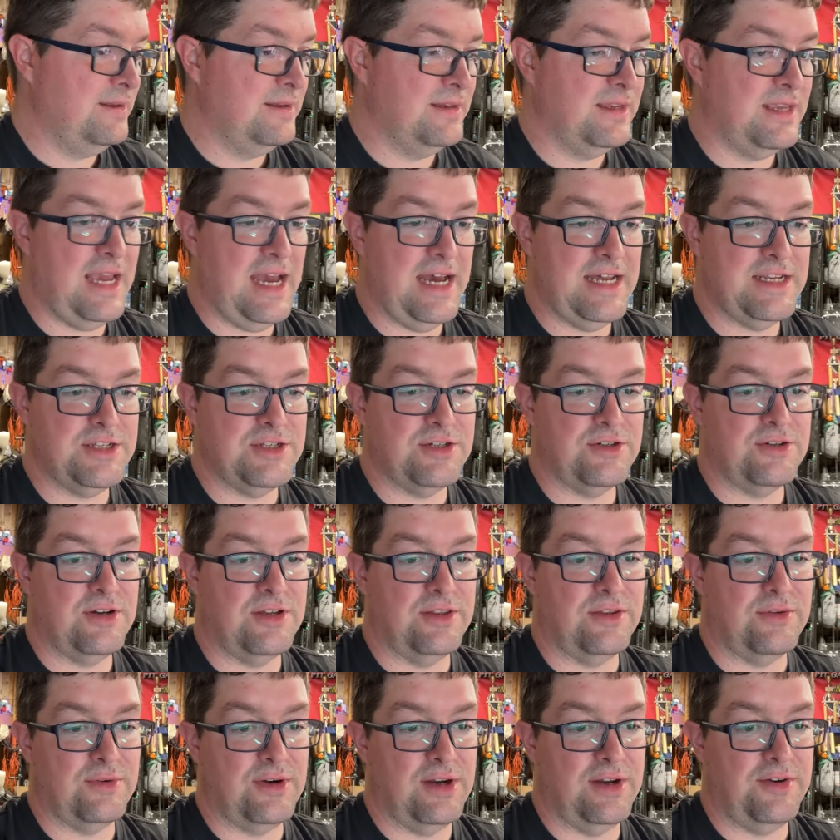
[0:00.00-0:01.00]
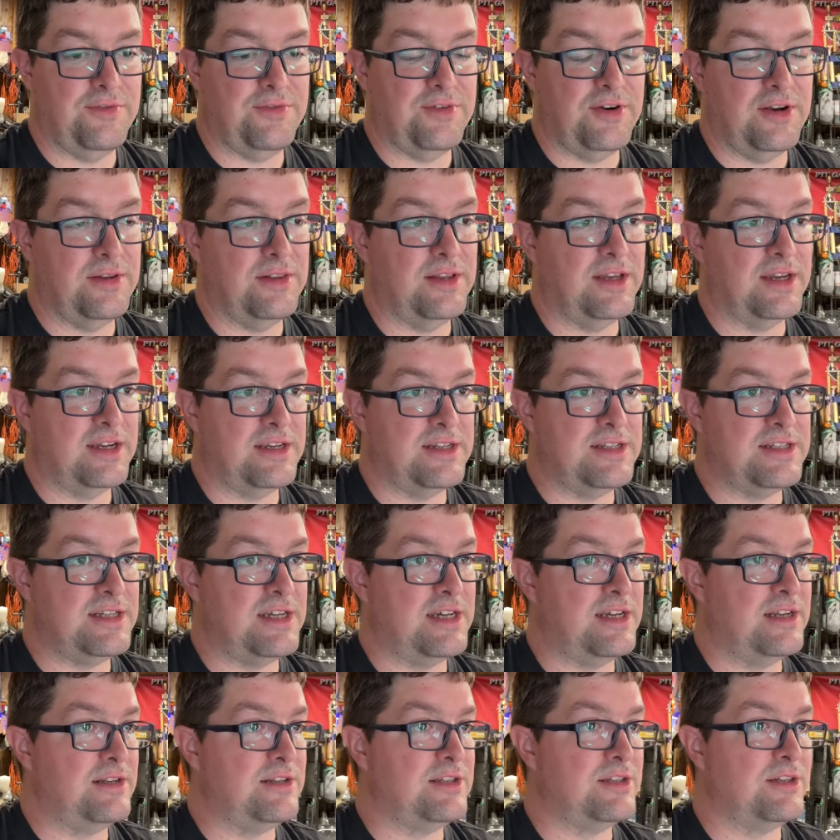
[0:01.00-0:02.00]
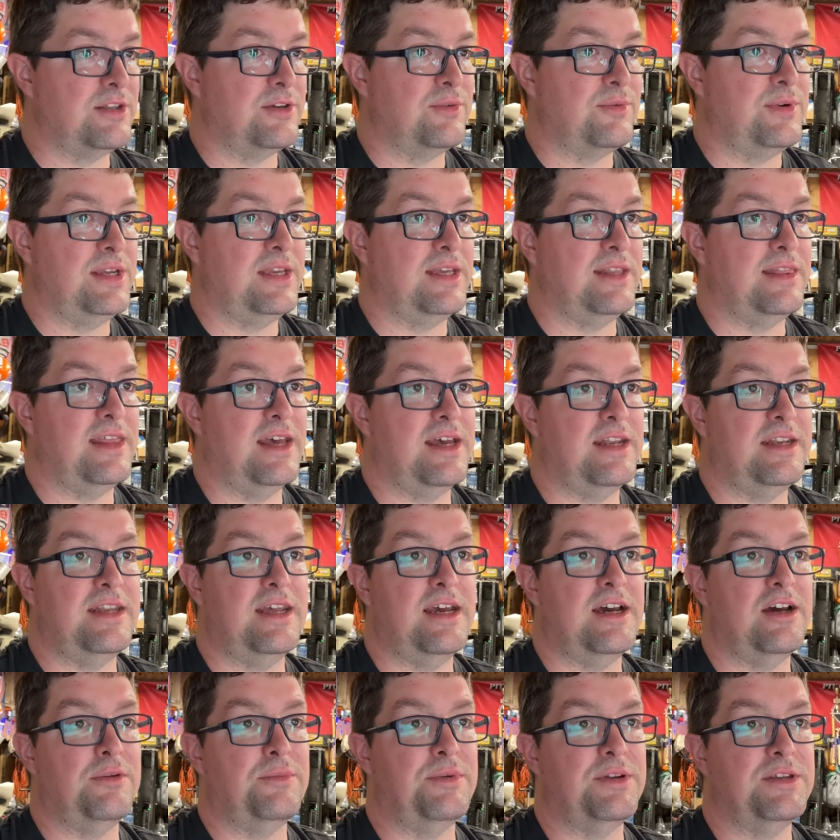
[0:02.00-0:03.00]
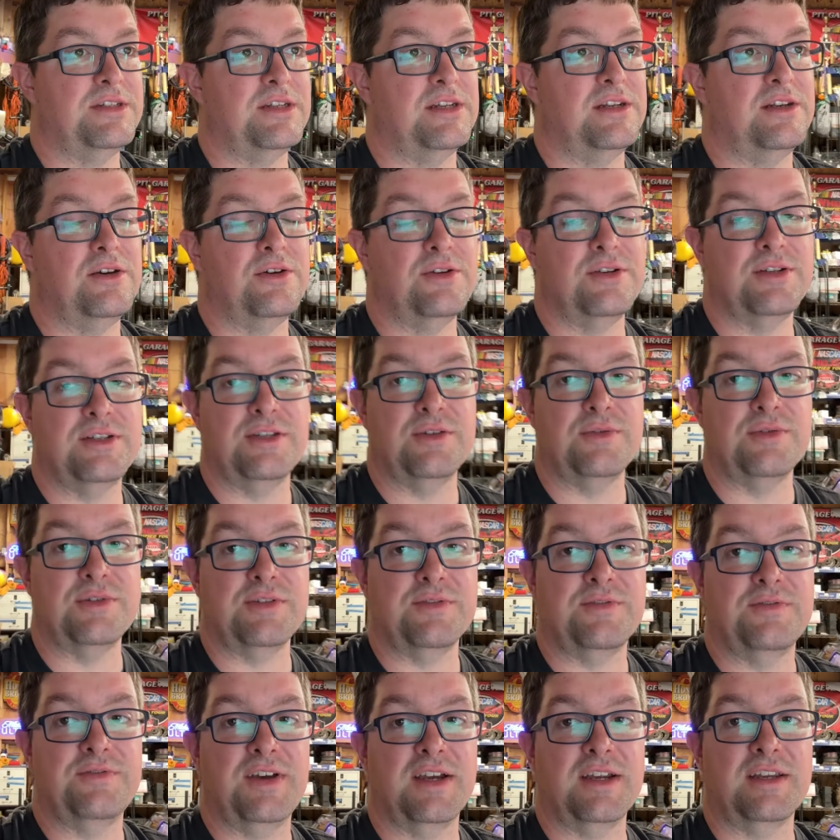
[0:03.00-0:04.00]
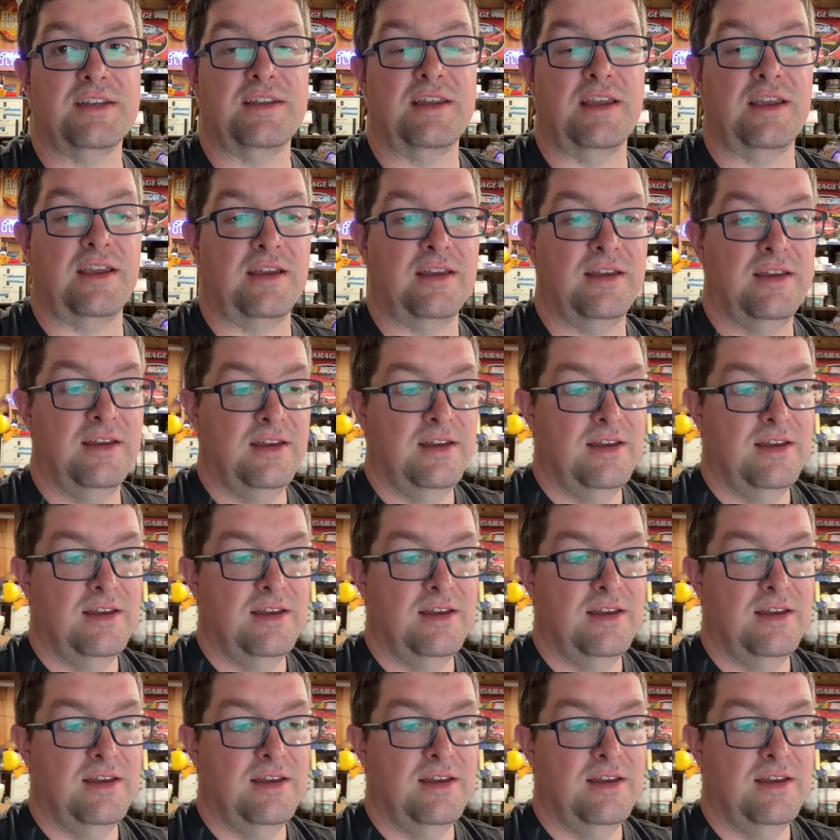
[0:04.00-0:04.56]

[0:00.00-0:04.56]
caster on the right front, like I said, so that we get that down, because I noticed it was affecting